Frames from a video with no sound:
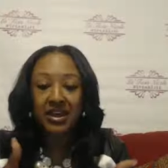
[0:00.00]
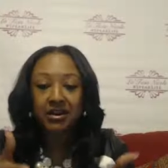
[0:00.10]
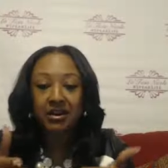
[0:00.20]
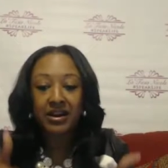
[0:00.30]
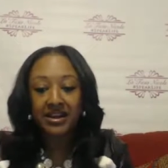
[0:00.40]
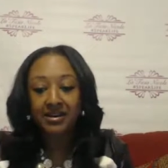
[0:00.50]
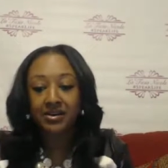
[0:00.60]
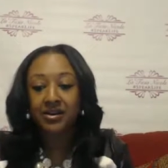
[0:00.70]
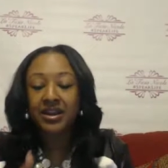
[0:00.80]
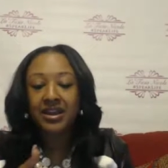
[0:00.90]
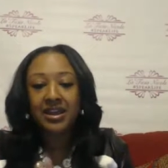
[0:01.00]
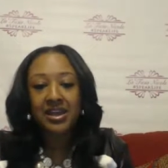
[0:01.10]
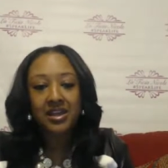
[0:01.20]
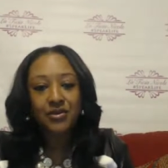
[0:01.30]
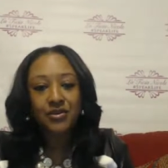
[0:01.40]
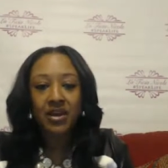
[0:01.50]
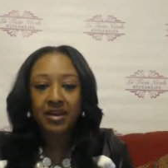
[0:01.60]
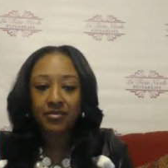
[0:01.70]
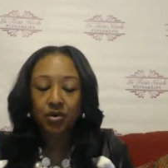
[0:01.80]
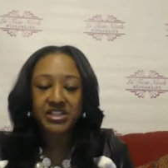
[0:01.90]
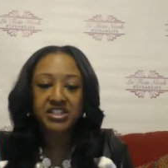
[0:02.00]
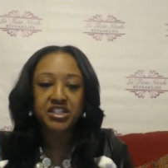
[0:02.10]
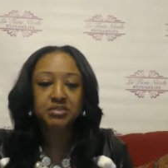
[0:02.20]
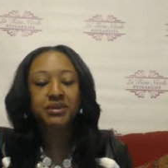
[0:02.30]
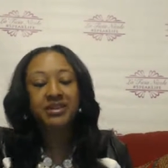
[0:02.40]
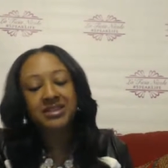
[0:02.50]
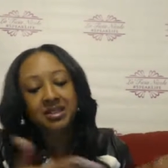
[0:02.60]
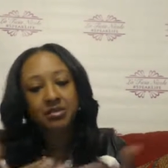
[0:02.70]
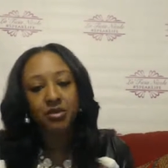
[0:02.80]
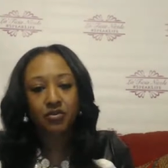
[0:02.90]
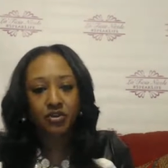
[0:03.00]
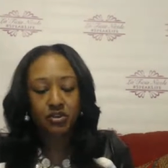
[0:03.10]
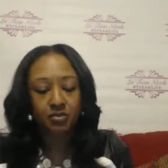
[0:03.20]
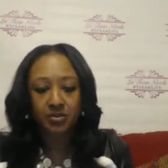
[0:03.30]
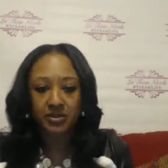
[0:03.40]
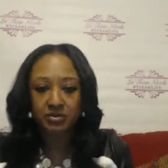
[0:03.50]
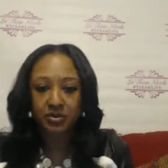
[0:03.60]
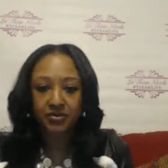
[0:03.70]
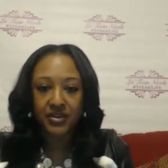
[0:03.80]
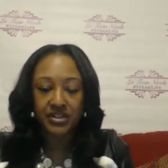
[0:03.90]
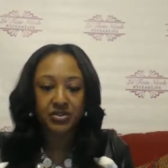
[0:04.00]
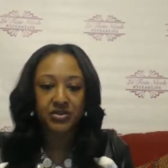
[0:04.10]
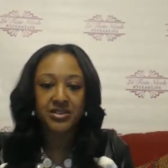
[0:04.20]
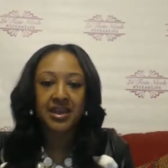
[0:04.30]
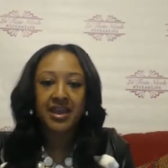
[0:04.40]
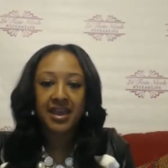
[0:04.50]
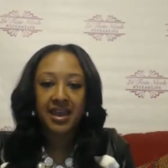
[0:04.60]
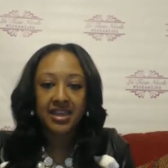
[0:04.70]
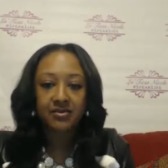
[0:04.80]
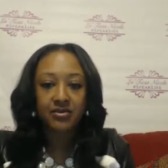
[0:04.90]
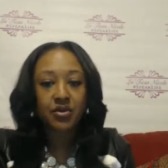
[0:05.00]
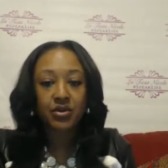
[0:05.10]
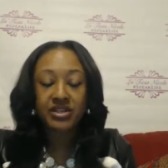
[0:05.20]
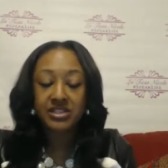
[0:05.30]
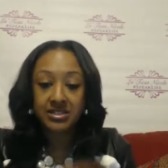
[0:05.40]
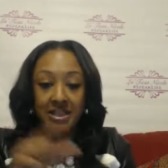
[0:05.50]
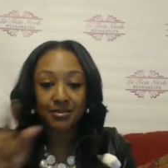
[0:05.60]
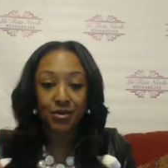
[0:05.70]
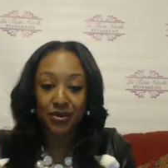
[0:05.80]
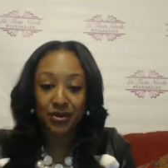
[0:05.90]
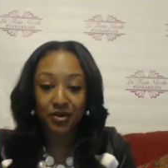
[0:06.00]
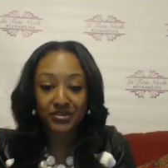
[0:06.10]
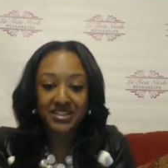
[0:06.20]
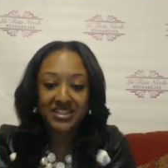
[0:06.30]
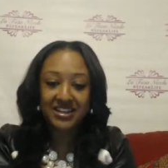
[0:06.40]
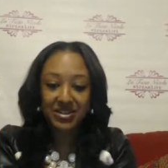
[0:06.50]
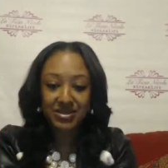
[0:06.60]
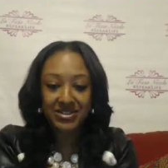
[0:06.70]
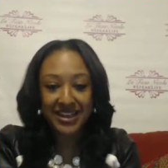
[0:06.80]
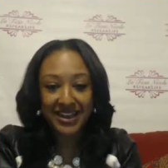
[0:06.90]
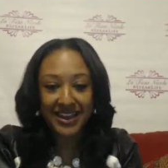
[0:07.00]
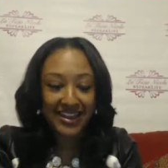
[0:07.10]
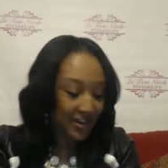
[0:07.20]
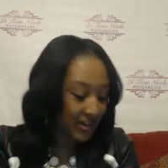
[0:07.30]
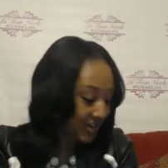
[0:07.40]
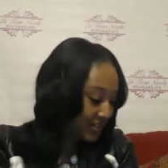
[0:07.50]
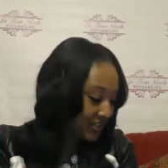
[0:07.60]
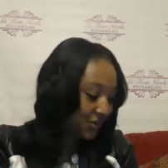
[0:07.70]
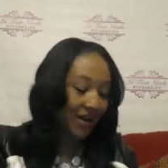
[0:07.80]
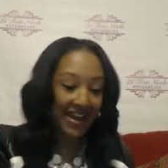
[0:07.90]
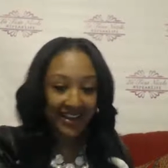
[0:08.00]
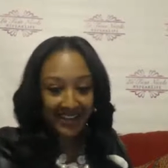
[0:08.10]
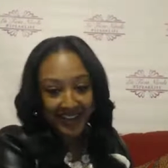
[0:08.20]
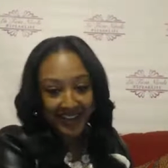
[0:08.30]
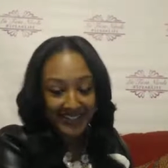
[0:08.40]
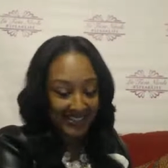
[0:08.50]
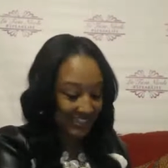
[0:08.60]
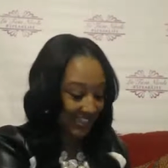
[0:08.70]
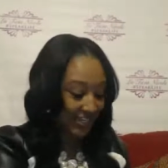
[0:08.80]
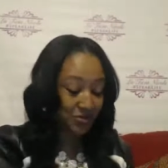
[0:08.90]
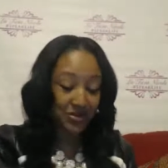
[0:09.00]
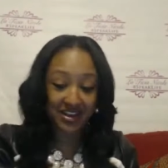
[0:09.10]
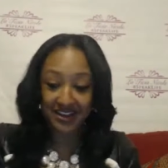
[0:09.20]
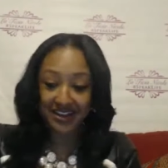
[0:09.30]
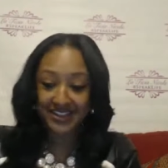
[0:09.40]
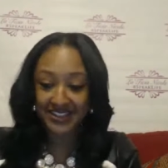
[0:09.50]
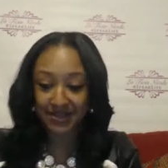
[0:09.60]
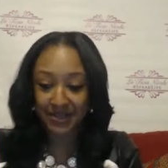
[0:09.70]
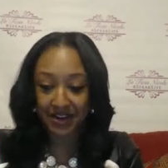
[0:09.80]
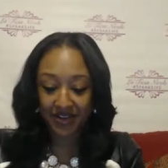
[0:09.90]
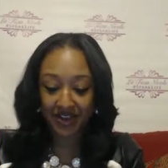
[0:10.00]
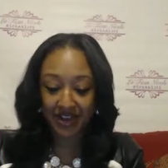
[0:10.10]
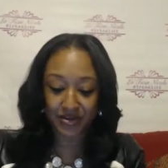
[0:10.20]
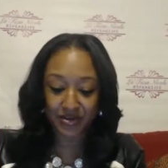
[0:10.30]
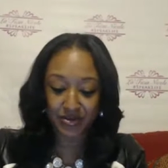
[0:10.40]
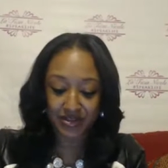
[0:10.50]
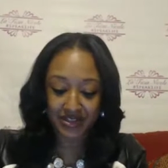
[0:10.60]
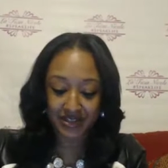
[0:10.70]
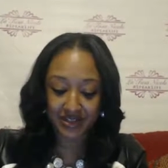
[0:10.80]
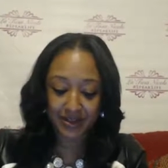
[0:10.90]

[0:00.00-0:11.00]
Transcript: that are here, if you have questions, please come over to Purpose Professionals and give your questions. I'm going over to the other side so I can see you guys. As a matter of fact, I'll use this.